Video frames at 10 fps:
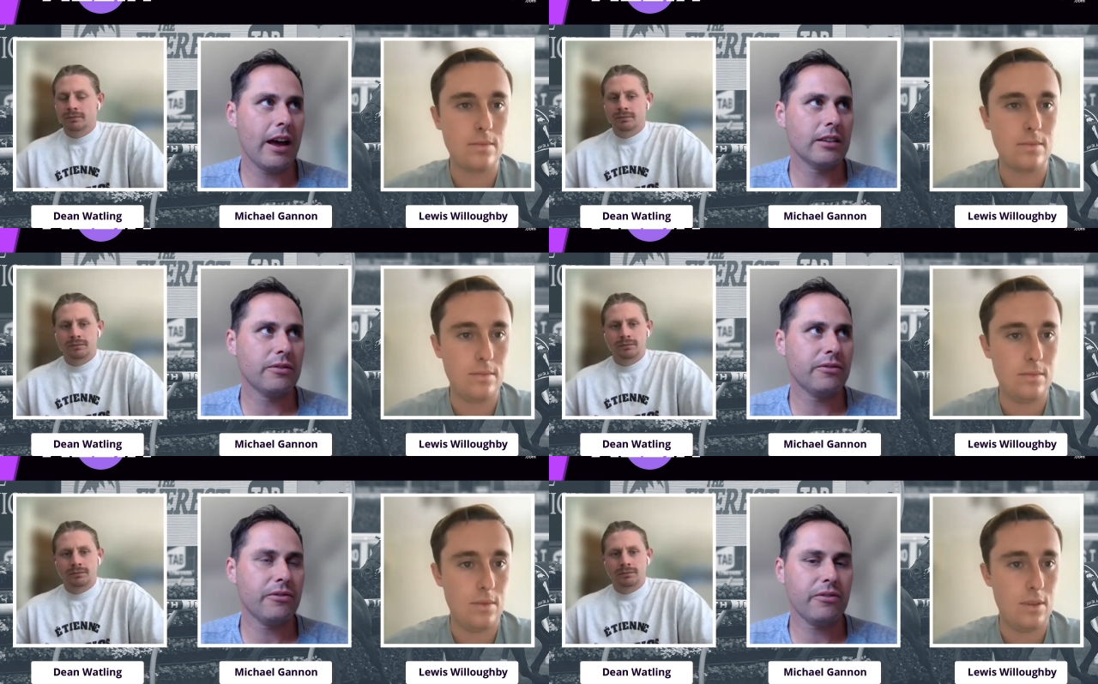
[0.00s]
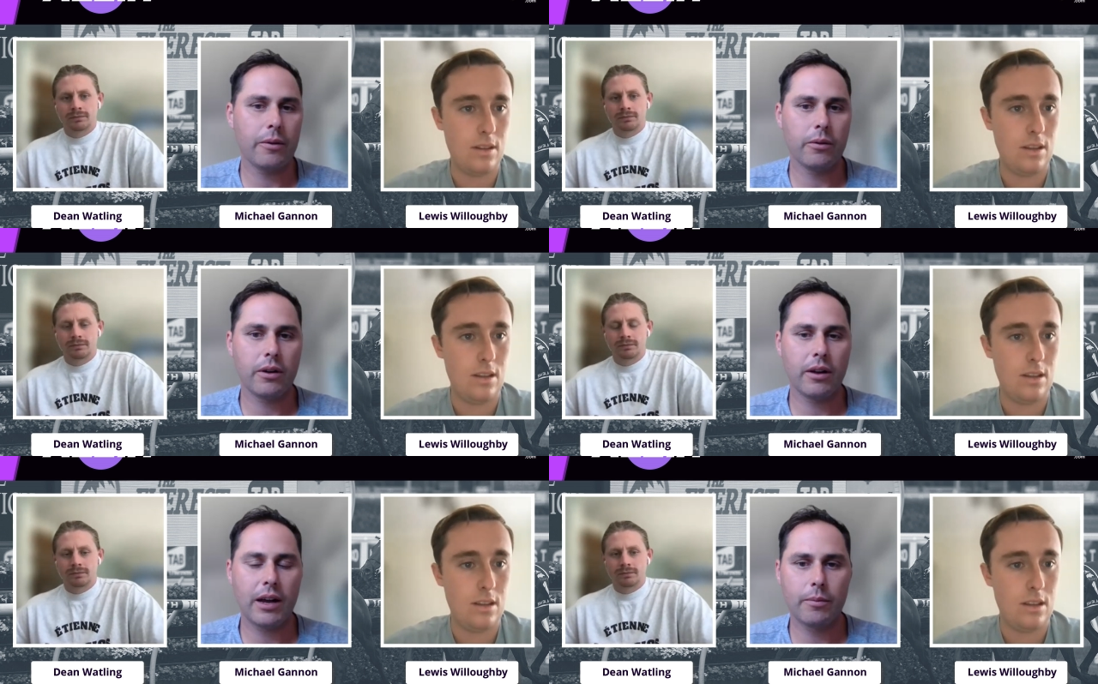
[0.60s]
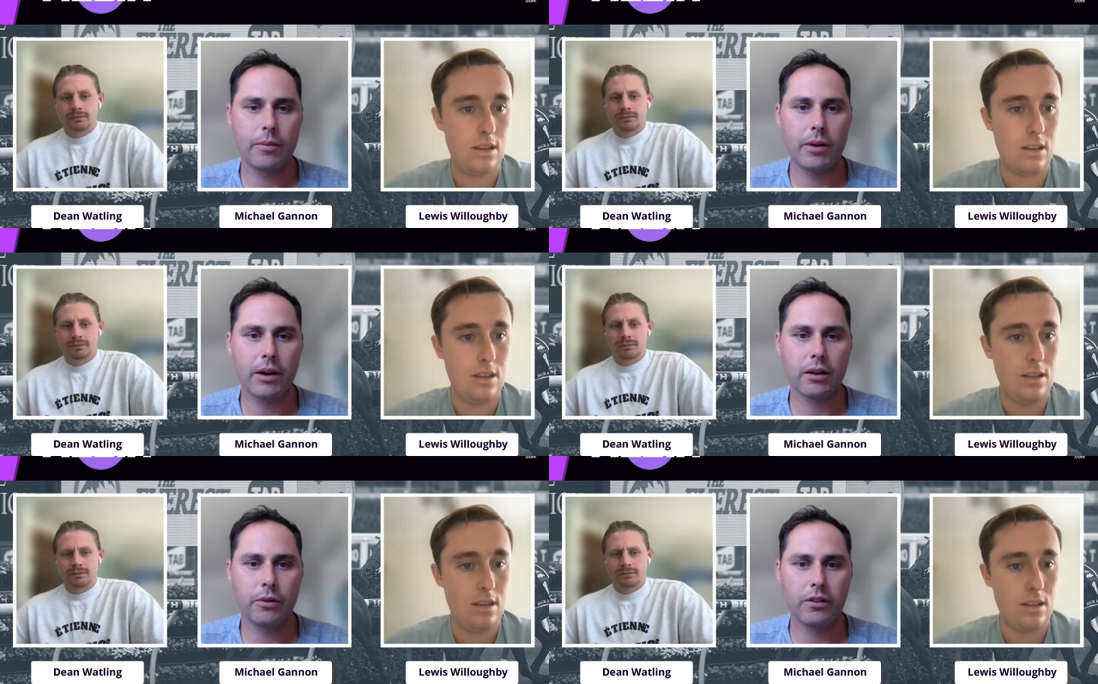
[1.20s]
Speaker 1: as fate would have it, my
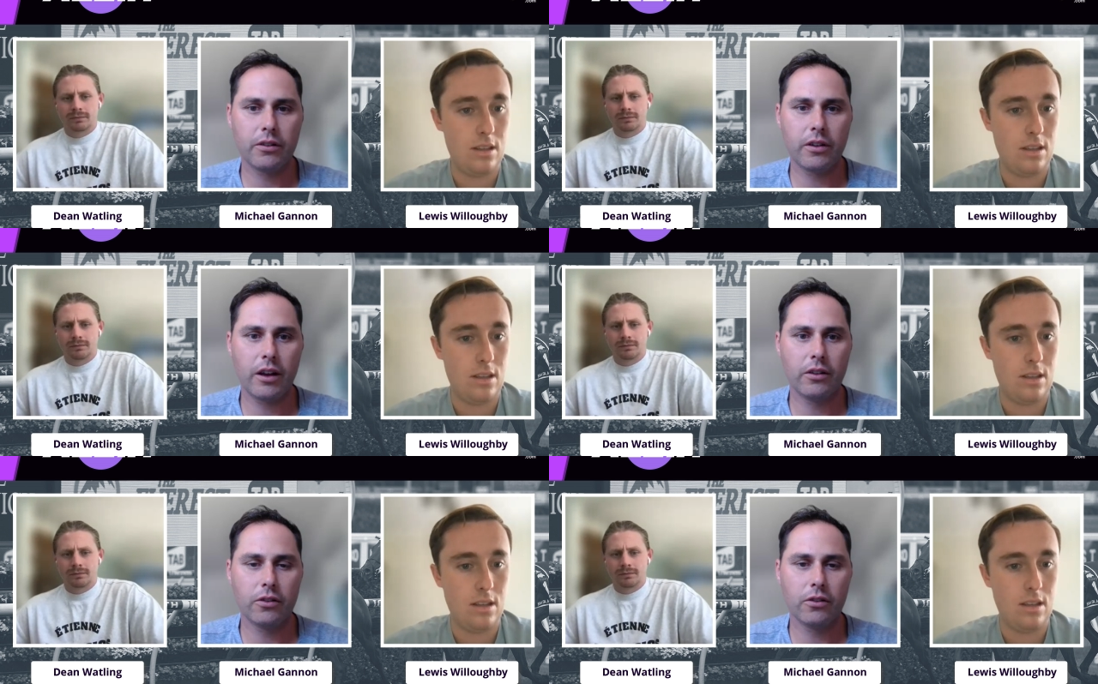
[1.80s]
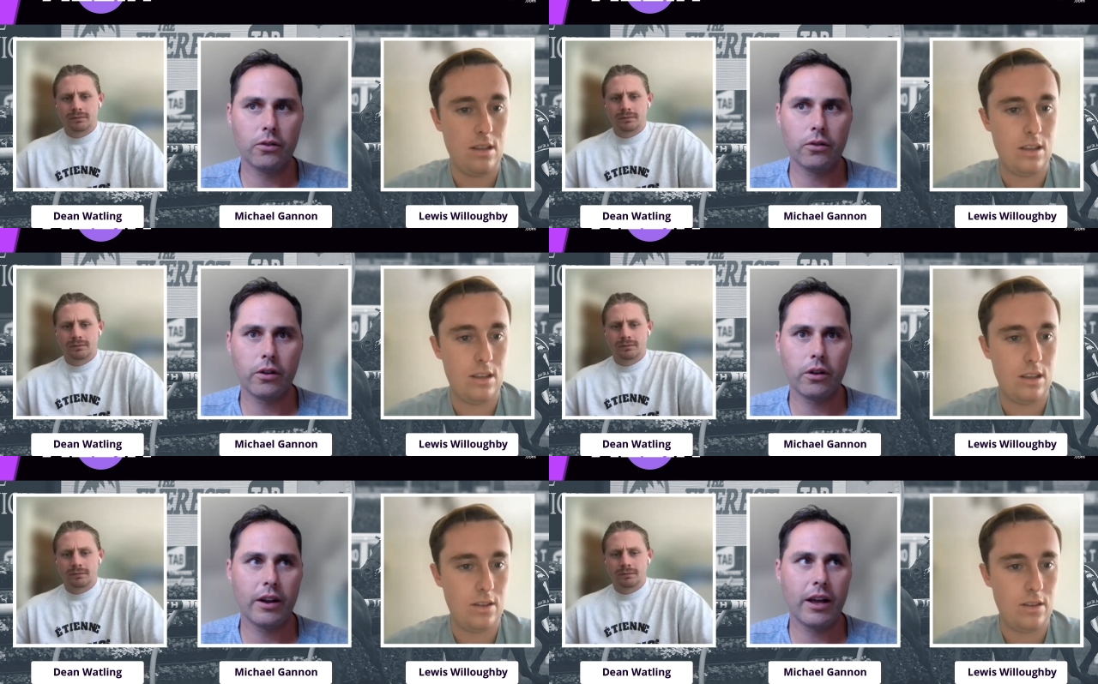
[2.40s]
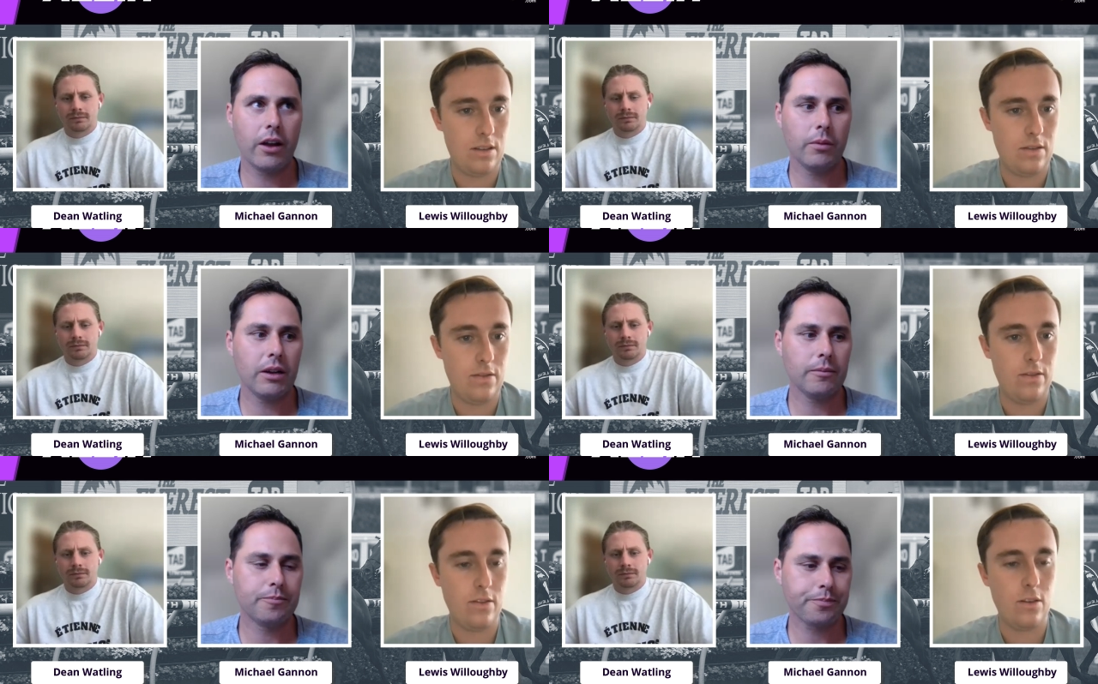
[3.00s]
computer's decided to slow down on
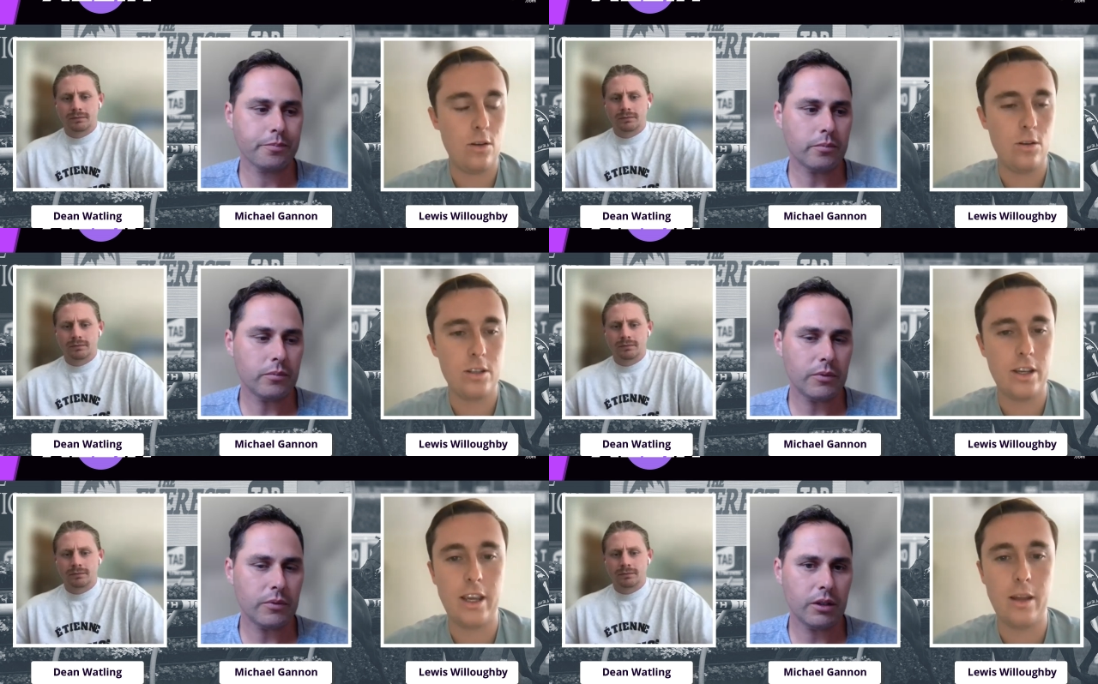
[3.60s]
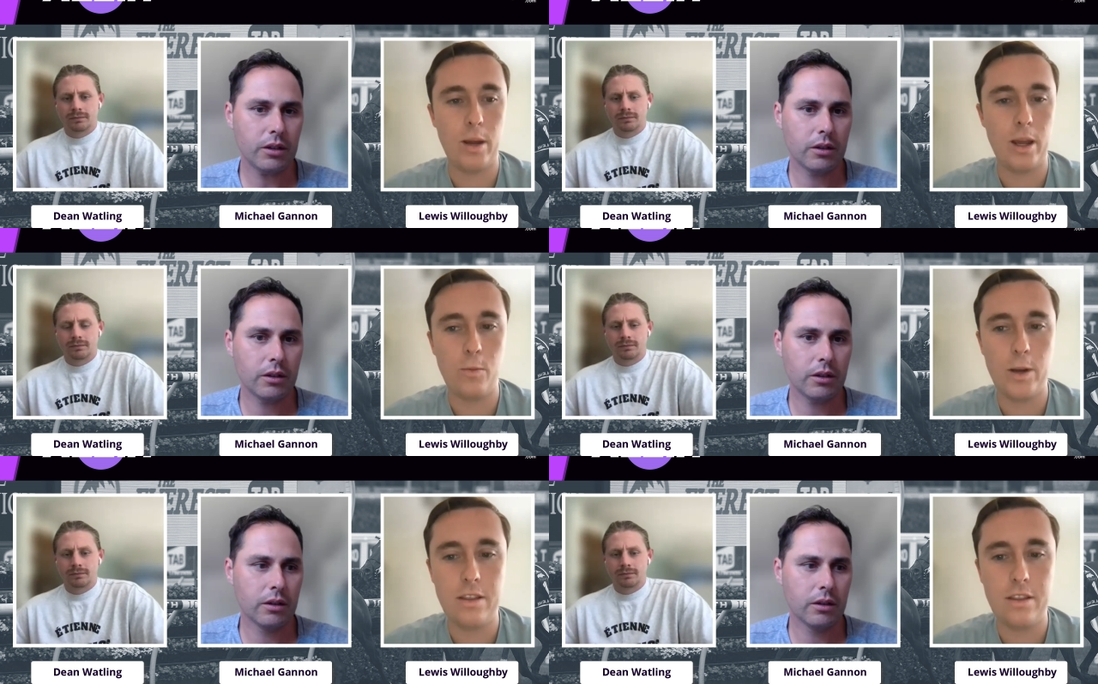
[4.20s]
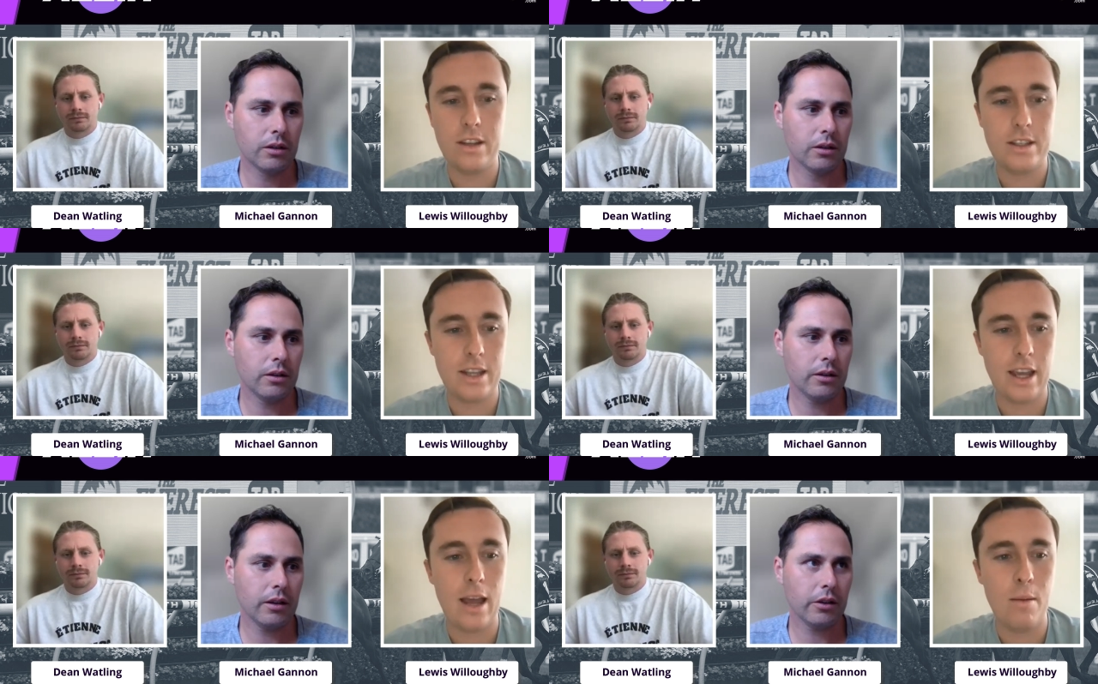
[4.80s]
me.
Speaker 2: Of course I can, mate. With
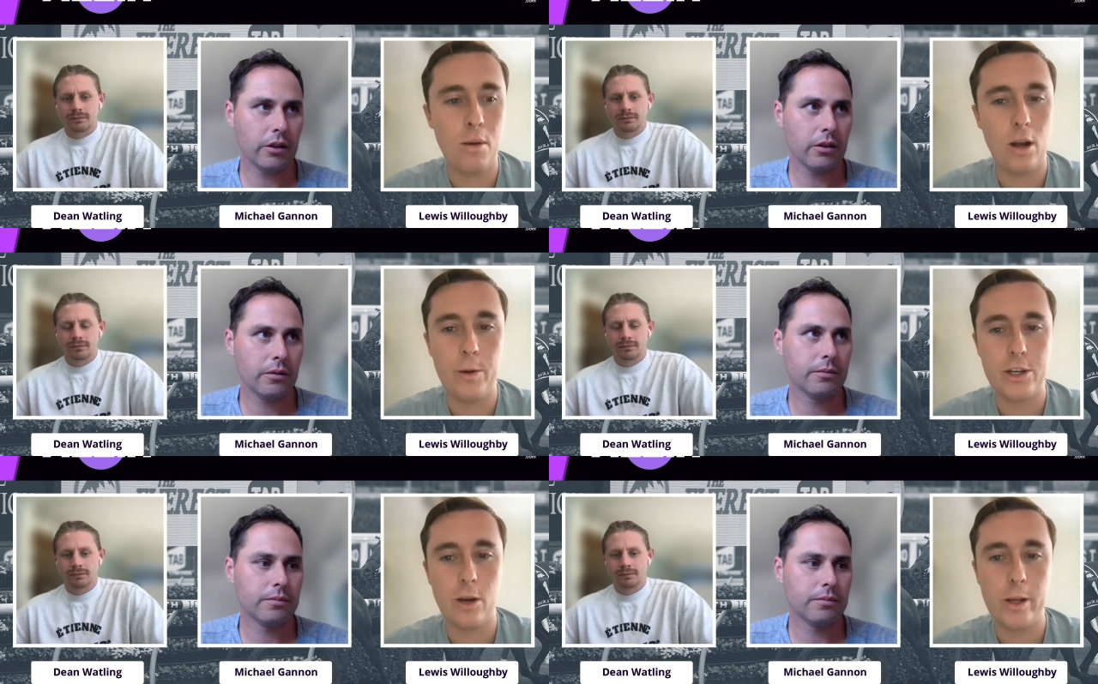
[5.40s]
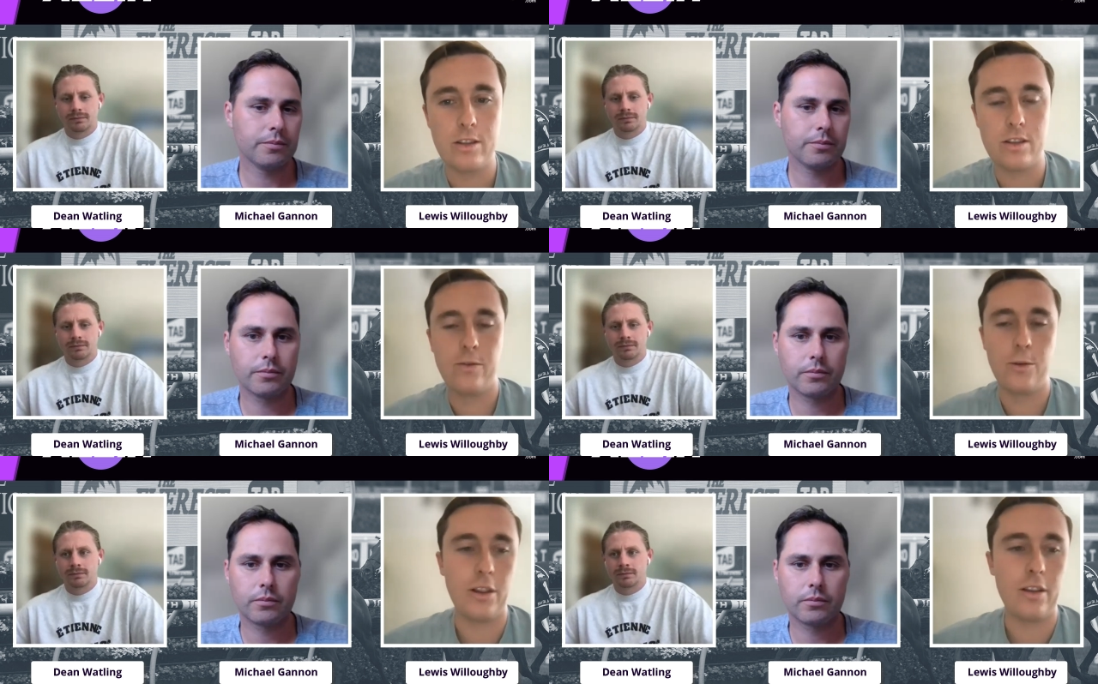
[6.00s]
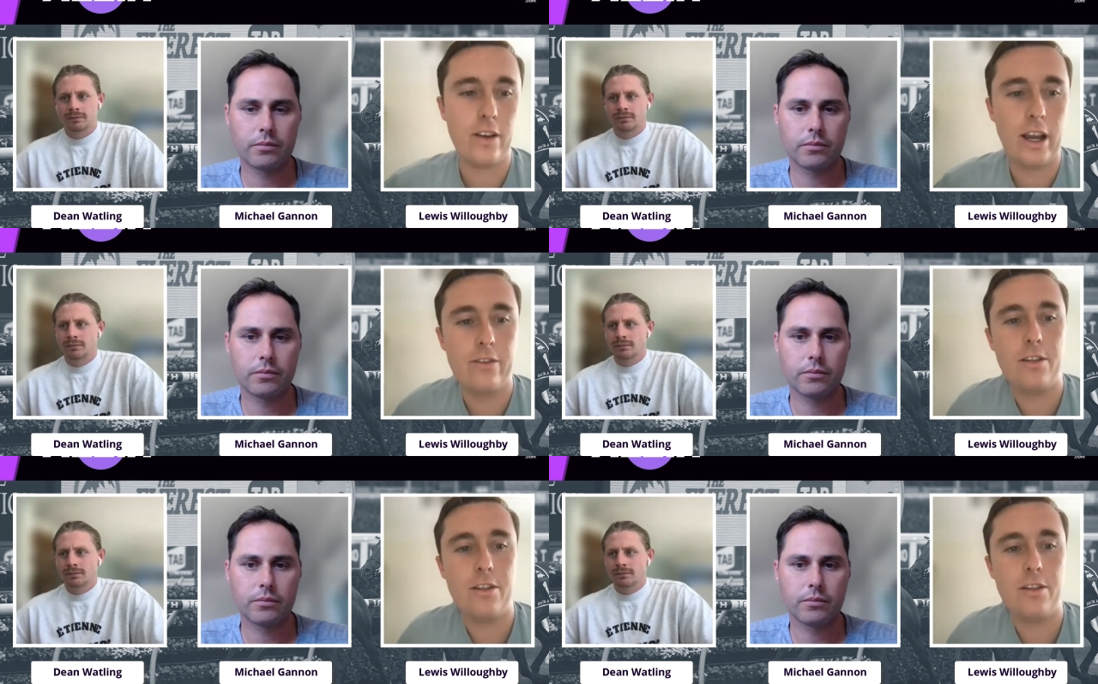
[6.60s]
Tab, I wish I wins the four dollar favorite.